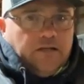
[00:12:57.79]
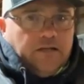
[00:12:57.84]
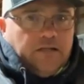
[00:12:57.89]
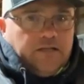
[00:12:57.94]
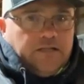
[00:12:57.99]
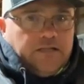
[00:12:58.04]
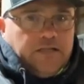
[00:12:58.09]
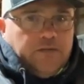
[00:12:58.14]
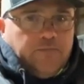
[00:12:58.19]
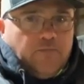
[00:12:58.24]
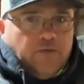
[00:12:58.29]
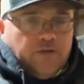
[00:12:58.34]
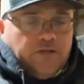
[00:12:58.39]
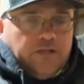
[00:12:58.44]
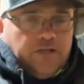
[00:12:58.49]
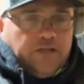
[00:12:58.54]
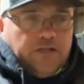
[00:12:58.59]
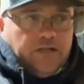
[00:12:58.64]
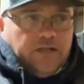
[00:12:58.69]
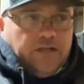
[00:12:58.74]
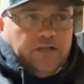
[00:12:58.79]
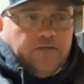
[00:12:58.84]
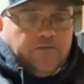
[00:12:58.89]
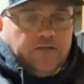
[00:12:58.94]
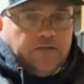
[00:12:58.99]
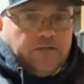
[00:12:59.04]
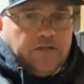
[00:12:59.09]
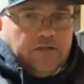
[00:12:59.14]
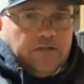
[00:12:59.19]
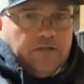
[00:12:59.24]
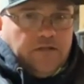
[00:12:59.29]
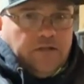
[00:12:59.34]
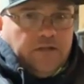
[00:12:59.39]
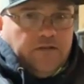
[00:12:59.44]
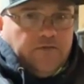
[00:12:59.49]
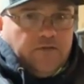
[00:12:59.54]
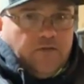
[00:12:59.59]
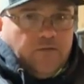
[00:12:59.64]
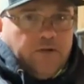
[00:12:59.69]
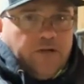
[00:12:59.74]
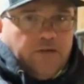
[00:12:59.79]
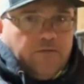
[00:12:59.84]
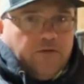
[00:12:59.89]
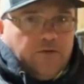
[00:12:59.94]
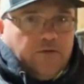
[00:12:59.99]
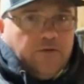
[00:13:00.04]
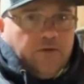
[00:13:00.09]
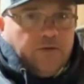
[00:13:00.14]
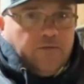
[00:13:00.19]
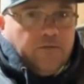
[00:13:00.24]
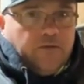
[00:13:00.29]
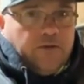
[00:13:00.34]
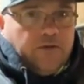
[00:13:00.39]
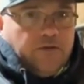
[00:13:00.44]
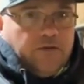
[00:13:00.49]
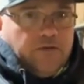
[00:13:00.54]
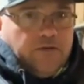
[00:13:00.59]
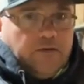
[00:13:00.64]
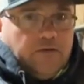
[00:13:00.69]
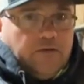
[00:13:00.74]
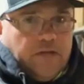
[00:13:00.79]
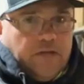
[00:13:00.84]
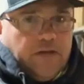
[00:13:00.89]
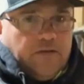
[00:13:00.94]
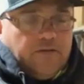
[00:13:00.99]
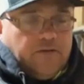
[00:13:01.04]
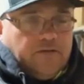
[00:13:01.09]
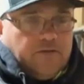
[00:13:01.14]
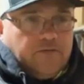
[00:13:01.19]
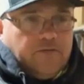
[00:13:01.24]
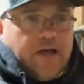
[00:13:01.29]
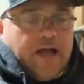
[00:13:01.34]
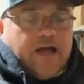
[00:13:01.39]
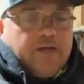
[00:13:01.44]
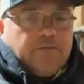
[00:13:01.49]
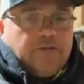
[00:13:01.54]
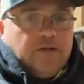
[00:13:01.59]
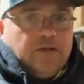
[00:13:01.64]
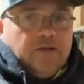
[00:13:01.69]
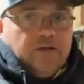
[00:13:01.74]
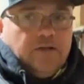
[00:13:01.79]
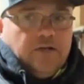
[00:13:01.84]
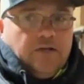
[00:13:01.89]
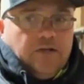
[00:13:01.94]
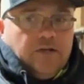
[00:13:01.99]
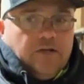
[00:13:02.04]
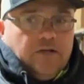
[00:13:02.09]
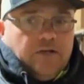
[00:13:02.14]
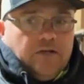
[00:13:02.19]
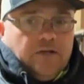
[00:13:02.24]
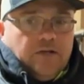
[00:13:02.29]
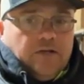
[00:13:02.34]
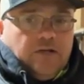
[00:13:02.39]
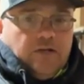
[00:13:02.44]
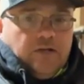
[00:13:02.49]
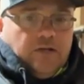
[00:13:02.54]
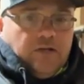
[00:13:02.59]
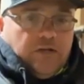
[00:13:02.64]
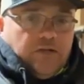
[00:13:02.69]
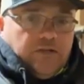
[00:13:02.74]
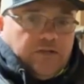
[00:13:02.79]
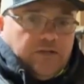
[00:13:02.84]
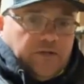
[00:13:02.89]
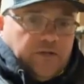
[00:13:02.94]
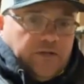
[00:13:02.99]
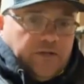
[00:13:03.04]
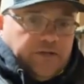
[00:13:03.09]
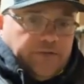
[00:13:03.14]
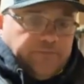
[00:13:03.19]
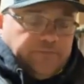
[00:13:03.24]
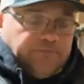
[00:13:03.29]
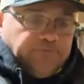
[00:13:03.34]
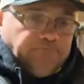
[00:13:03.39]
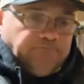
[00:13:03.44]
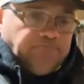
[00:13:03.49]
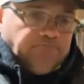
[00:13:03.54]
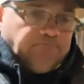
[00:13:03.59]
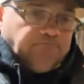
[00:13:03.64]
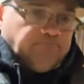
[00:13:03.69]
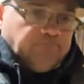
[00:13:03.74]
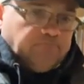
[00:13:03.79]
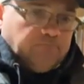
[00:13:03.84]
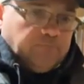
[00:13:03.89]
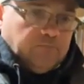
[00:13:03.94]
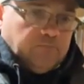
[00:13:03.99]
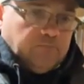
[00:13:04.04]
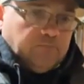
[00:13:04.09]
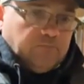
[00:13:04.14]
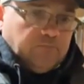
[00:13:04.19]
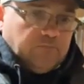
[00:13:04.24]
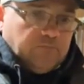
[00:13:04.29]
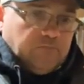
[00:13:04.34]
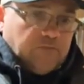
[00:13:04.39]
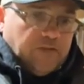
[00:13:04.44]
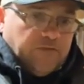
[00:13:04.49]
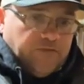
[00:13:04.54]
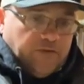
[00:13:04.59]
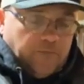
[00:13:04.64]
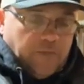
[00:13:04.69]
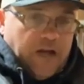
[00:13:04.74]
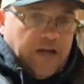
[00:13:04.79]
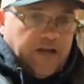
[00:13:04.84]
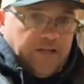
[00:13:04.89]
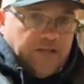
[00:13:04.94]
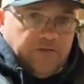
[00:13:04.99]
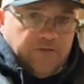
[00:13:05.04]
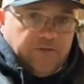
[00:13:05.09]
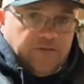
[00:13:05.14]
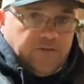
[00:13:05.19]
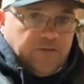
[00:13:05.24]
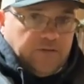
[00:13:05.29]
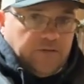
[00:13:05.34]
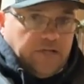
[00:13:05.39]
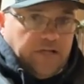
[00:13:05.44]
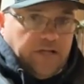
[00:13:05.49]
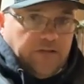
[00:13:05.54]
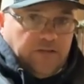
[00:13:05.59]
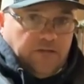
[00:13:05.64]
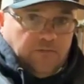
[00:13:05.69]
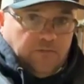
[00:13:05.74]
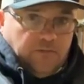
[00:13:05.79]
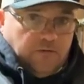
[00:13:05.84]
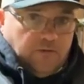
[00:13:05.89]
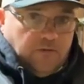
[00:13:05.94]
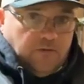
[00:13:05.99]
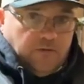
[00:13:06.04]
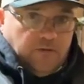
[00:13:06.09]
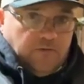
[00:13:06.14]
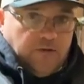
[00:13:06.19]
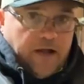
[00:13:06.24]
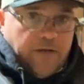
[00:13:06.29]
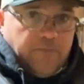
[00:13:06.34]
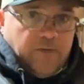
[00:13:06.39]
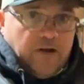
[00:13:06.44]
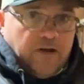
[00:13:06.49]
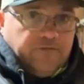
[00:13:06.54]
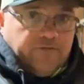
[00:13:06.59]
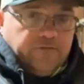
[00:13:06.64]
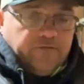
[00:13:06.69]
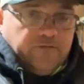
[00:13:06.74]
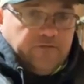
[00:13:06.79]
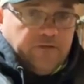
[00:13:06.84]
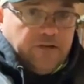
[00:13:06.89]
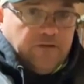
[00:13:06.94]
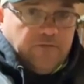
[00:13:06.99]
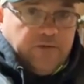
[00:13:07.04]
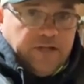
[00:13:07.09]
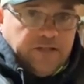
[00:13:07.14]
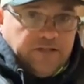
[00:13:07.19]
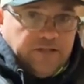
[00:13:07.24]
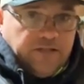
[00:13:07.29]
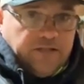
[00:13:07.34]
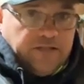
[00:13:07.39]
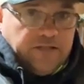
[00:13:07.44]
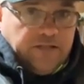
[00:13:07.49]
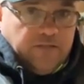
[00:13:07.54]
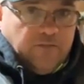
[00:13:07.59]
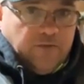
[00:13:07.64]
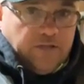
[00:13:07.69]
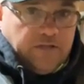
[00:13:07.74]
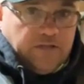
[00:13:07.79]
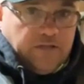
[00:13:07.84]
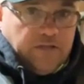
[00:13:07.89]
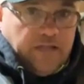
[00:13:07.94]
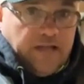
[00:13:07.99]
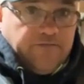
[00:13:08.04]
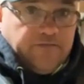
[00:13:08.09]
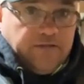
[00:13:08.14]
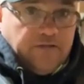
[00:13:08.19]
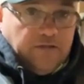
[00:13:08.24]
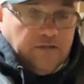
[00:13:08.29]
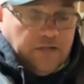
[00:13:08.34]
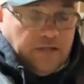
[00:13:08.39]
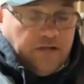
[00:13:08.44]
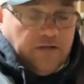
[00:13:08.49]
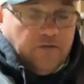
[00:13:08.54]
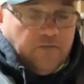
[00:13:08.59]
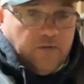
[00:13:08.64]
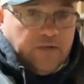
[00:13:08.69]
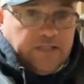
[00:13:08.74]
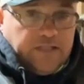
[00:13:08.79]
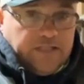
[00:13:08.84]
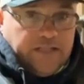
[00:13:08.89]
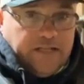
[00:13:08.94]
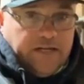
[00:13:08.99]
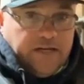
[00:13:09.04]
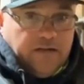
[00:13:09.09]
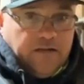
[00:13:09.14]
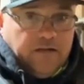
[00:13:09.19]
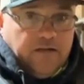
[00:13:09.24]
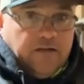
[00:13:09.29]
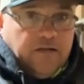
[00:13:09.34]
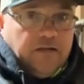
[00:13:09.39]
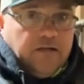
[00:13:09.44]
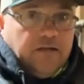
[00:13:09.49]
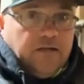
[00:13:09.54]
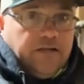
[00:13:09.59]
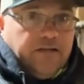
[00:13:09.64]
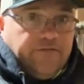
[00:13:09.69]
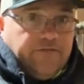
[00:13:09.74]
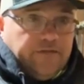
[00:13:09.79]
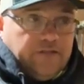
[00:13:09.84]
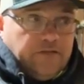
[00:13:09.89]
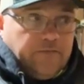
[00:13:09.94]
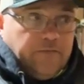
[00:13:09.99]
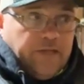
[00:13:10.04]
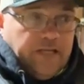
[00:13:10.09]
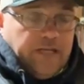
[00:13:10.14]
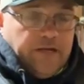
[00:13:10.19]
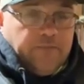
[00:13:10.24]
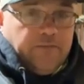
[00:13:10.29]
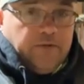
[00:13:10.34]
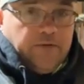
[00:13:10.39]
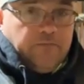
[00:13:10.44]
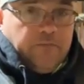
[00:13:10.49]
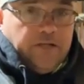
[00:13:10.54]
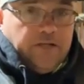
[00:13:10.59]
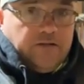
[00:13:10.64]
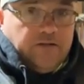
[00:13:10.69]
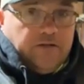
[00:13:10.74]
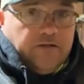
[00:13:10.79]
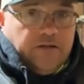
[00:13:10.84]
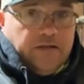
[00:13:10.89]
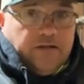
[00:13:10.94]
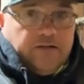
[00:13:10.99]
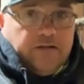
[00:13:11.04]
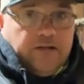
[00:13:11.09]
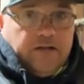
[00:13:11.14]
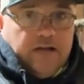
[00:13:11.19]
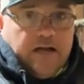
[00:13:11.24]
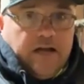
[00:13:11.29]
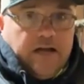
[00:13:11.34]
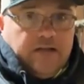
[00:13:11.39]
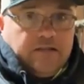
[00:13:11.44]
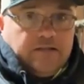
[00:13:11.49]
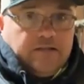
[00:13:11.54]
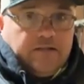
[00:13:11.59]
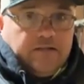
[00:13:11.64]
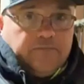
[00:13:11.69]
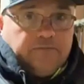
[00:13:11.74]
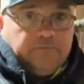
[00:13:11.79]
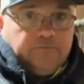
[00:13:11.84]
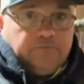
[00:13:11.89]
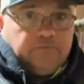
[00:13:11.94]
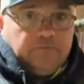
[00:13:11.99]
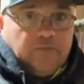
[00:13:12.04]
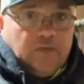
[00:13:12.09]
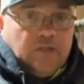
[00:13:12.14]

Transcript: A cheap one, you can give it away real quick with how that's wrapped. So if you're buying a used one, cut the horn wrap off right away so you see what's left, you know, what's there. If it's beat up, make sure they're not trying to hide something.